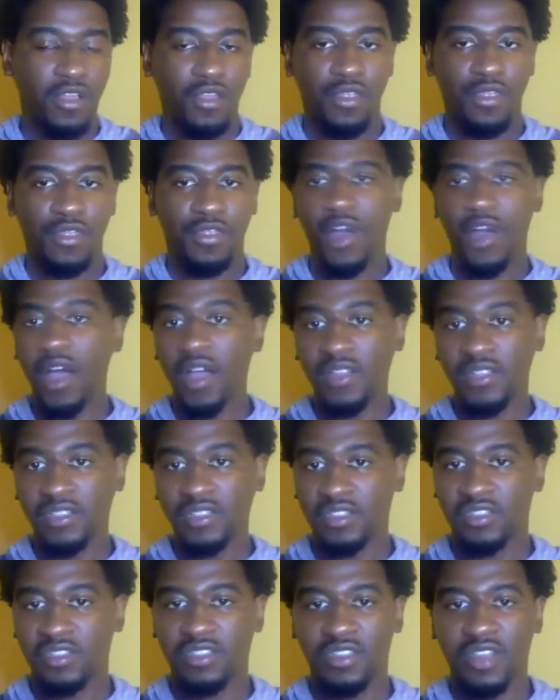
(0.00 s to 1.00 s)
thoughts.
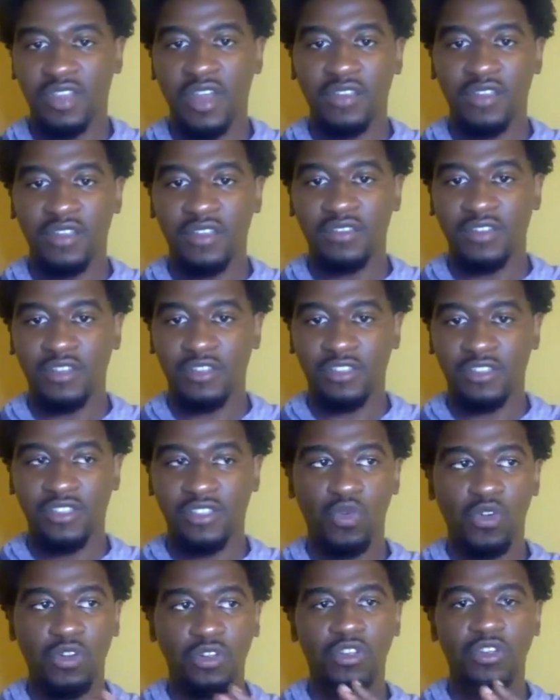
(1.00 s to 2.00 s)
It's a lot of things that are
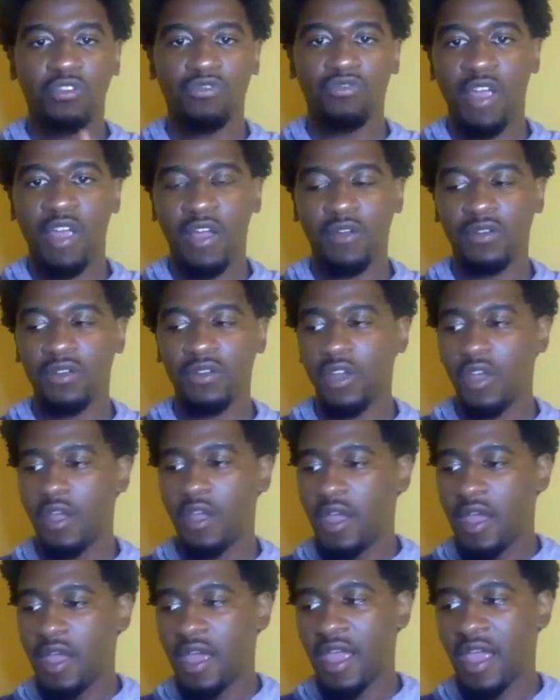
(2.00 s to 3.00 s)
swirling around.
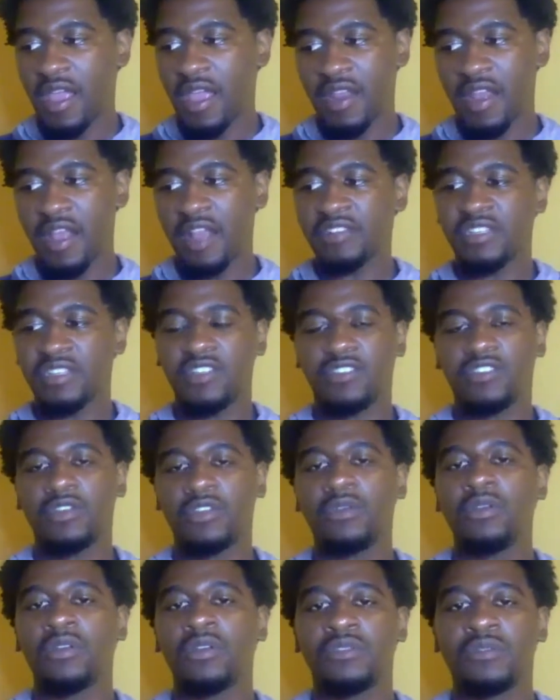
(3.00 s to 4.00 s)
And as an
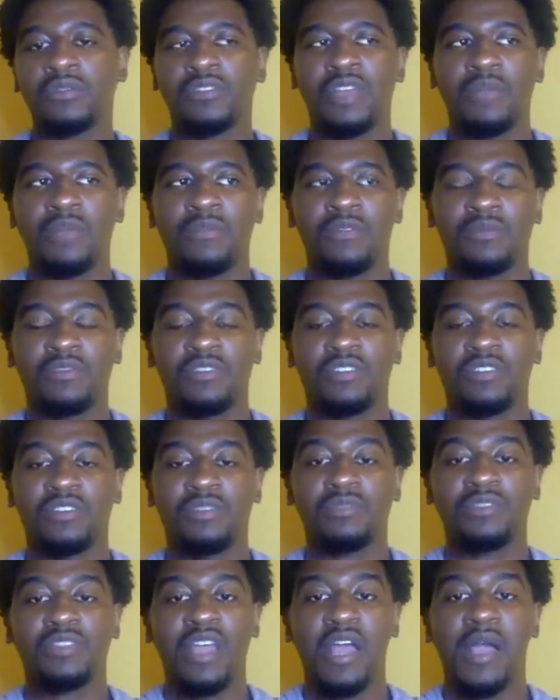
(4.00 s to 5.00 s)
intuitive,
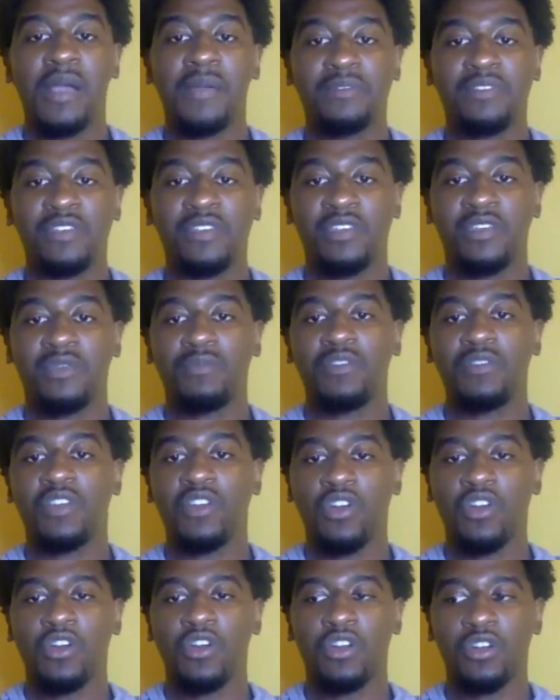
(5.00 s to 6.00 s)
sometimes it can be
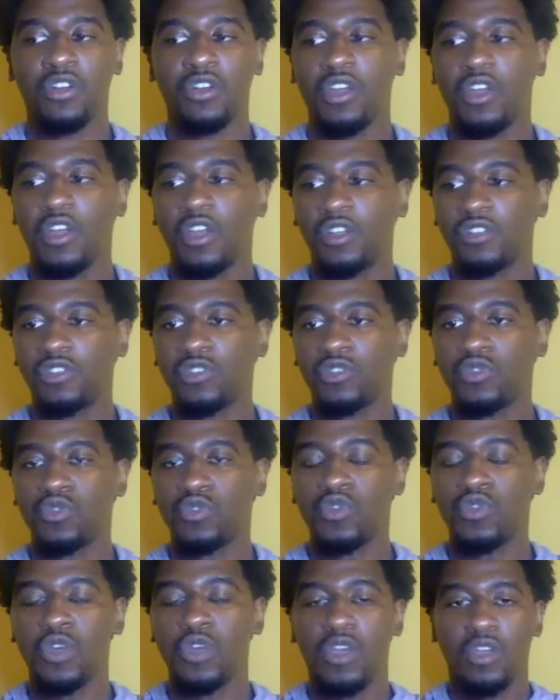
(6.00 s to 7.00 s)
hard to
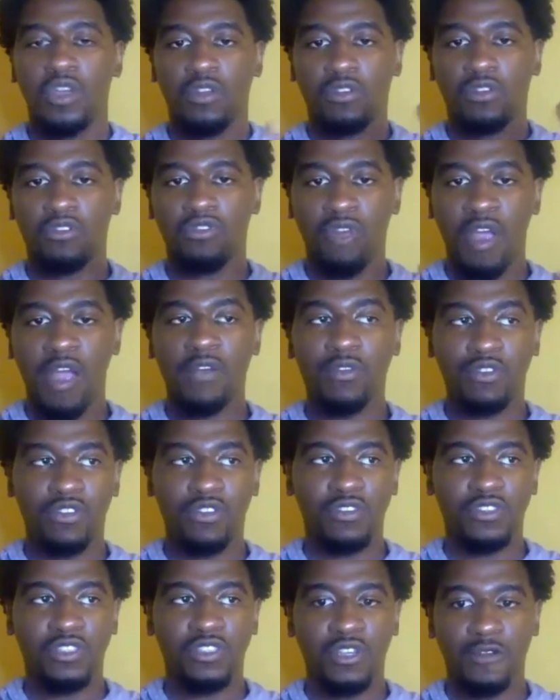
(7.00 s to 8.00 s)
ground
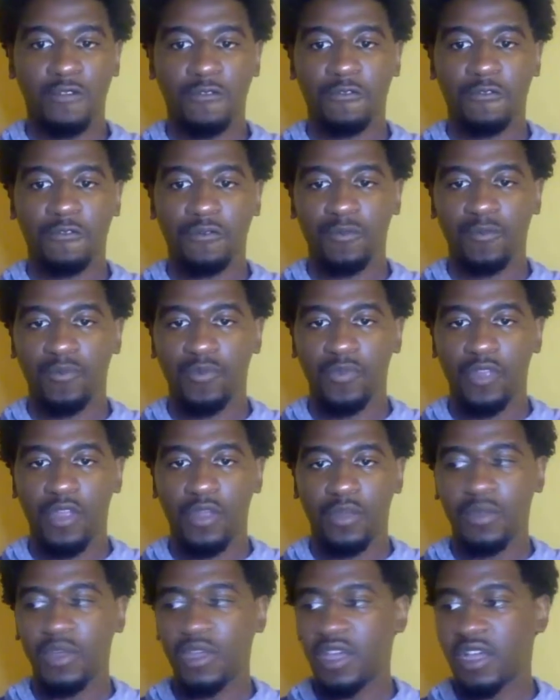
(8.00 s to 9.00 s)
yourself
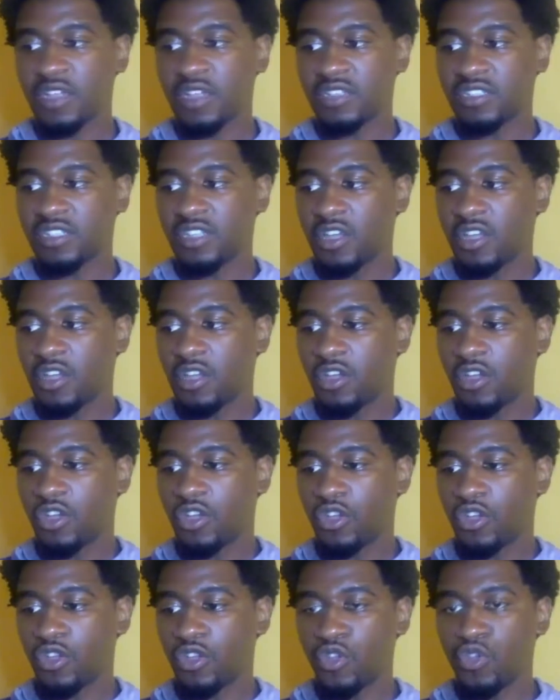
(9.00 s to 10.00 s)
because
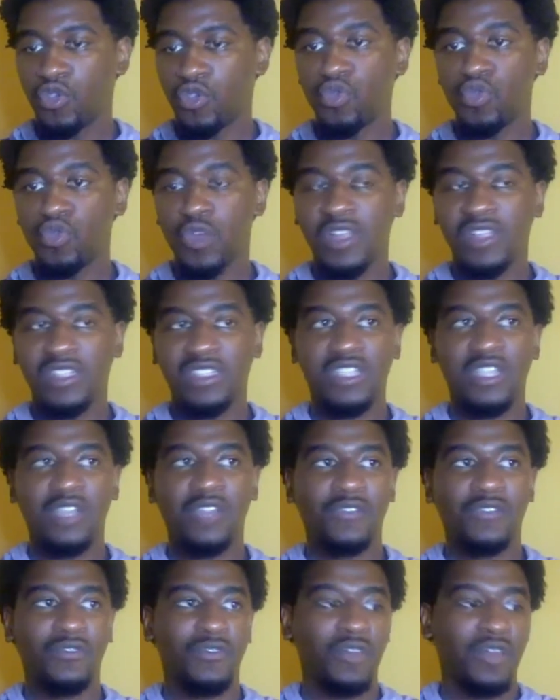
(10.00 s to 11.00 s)
you, instead
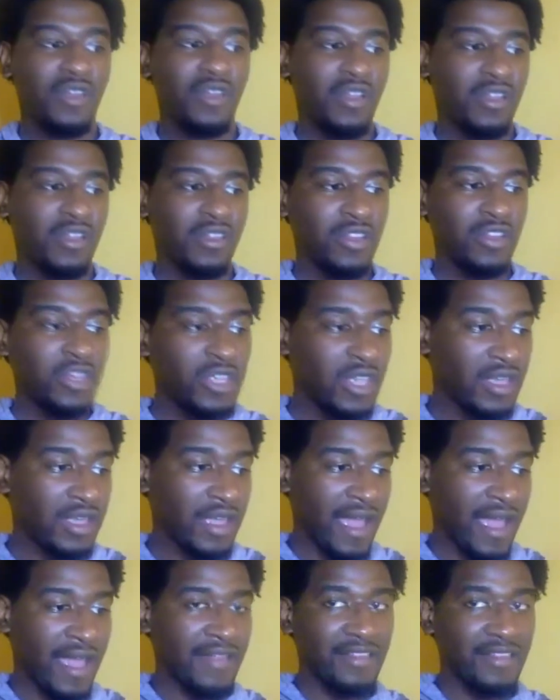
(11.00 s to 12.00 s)
of looking
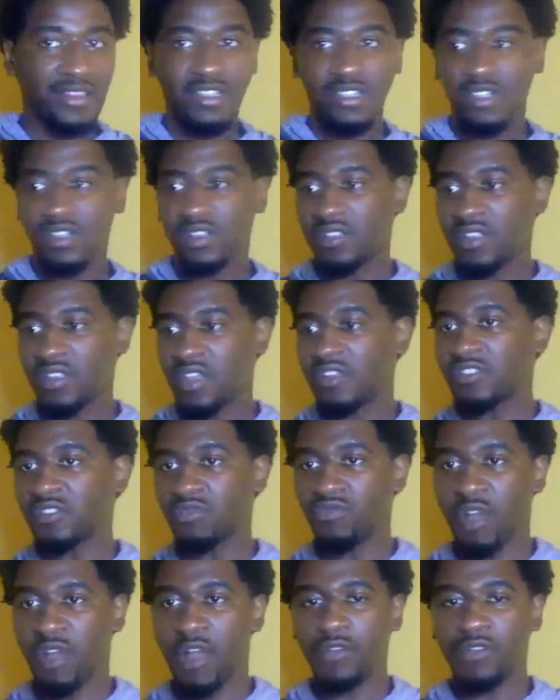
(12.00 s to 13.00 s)
at the things
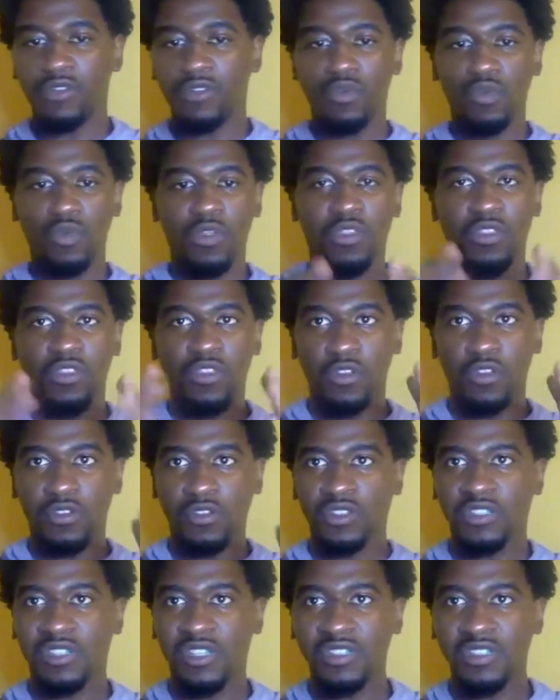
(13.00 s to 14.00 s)
around you with your
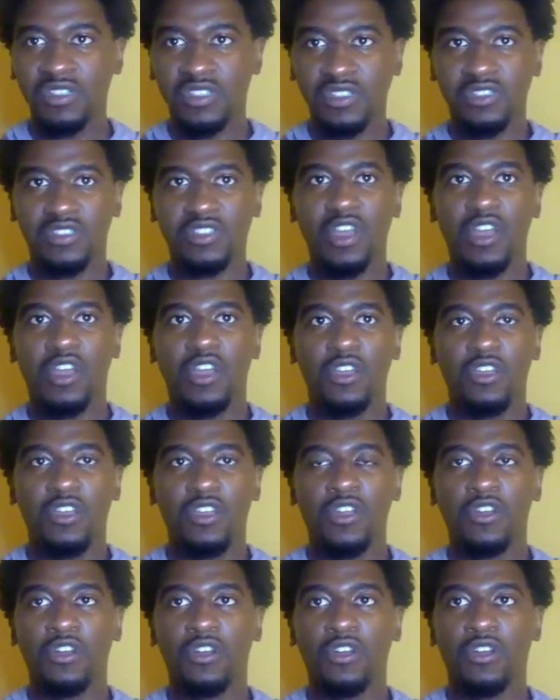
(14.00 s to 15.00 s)
senses,
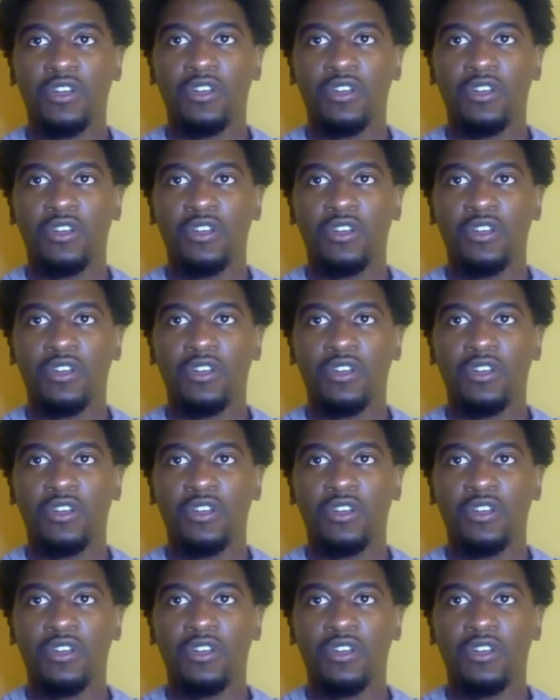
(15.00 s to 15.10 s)
you're